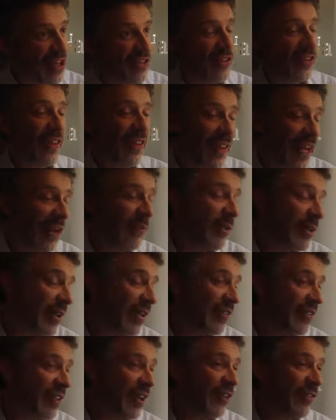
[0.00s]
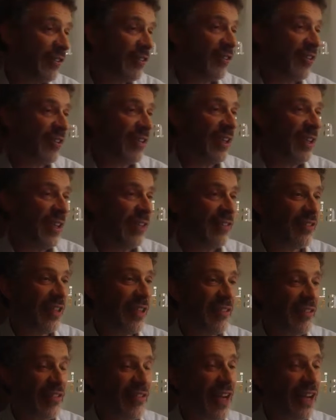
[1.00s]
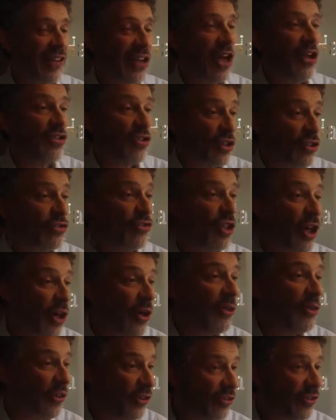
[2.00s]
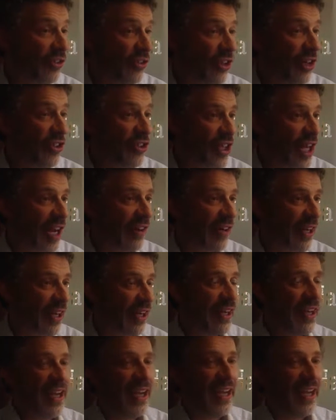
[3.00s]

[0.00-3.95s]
So the network itself is designed to grow this research area